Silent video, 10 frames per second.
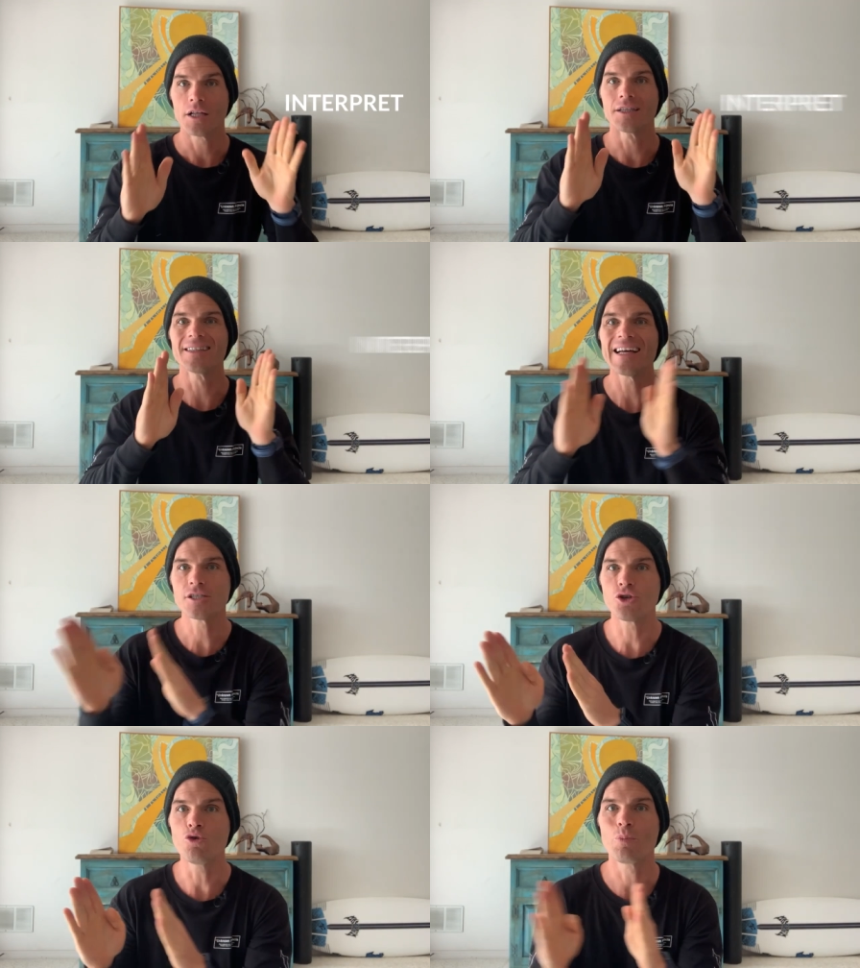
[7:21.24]

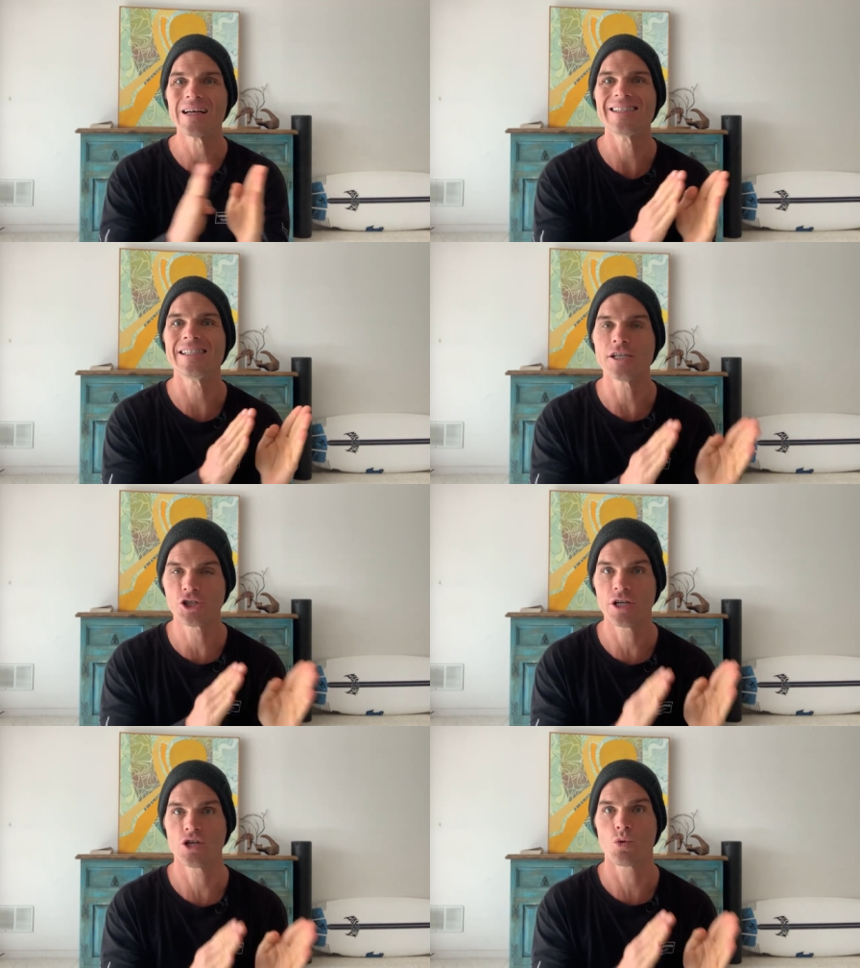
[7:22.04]
lets you
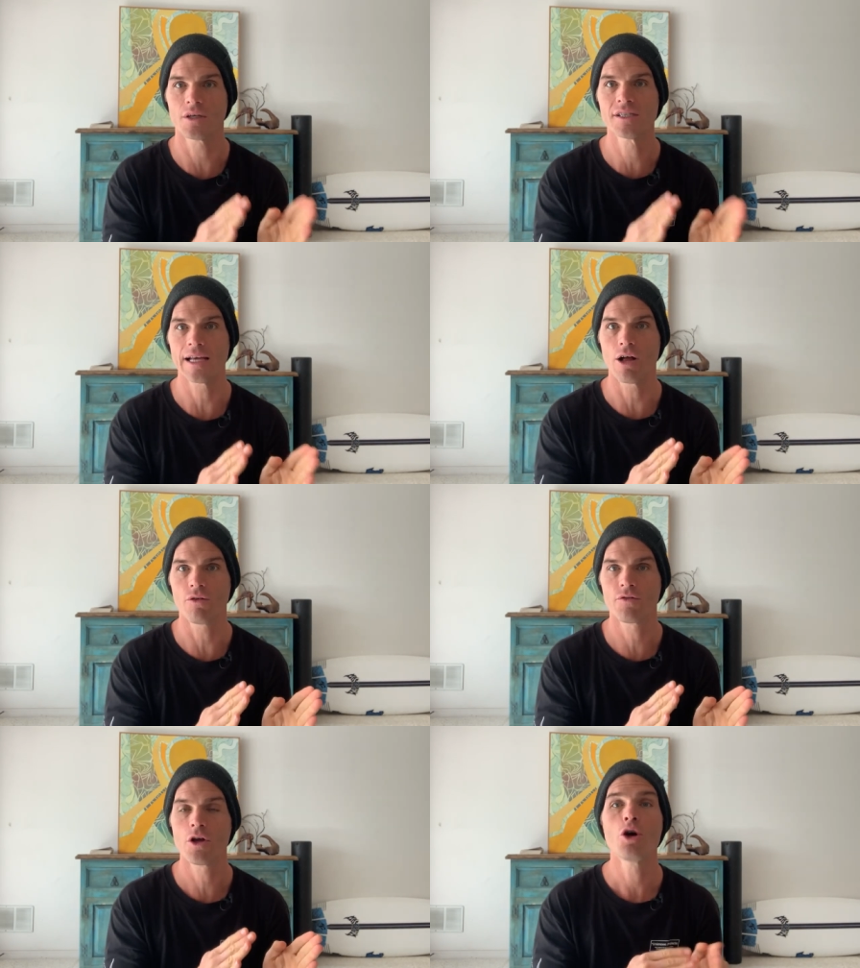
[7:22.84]
position
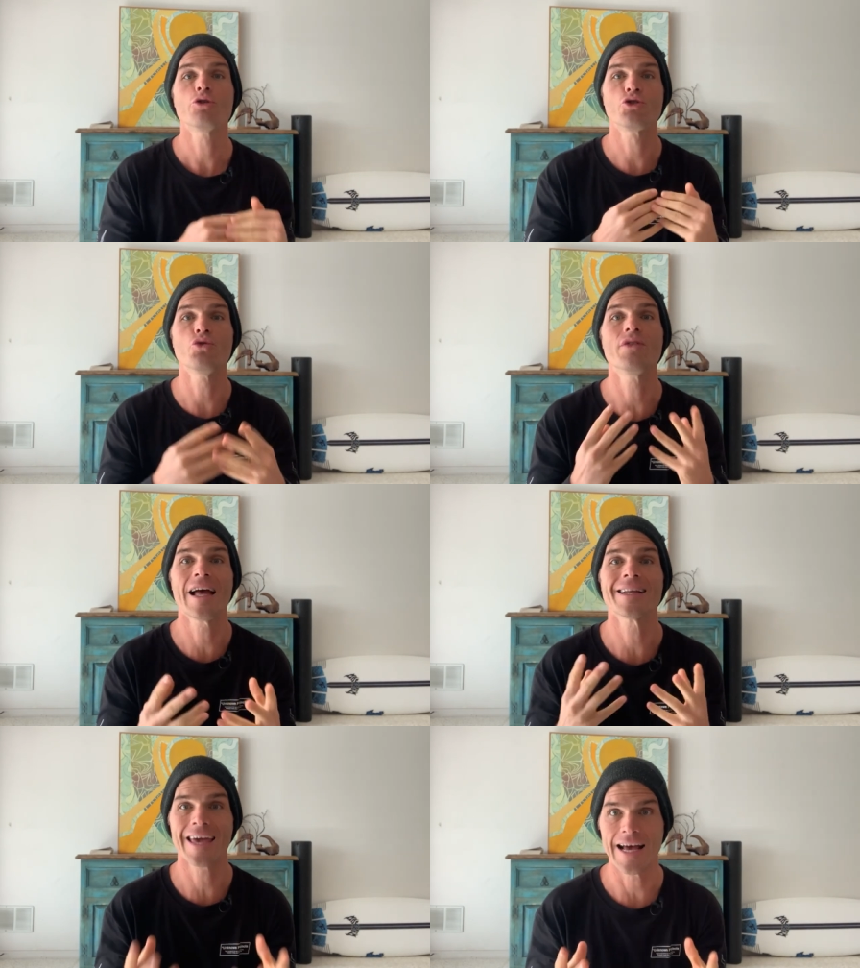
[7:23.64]
yourself to
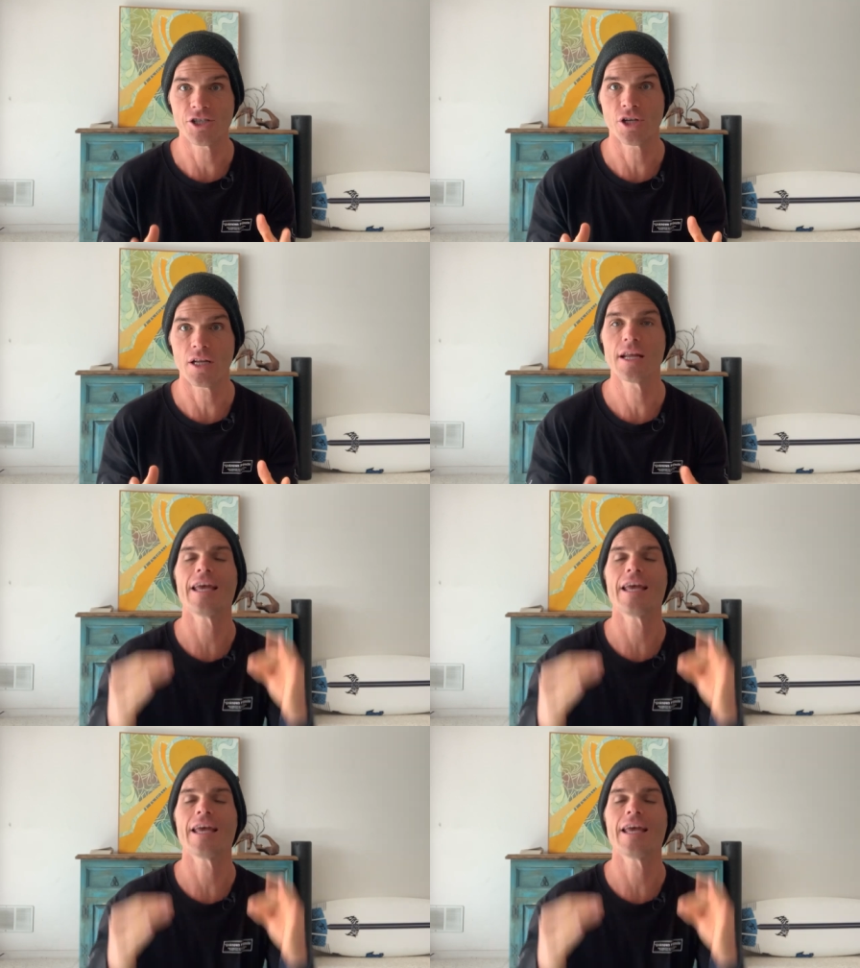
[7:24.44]
then catch it.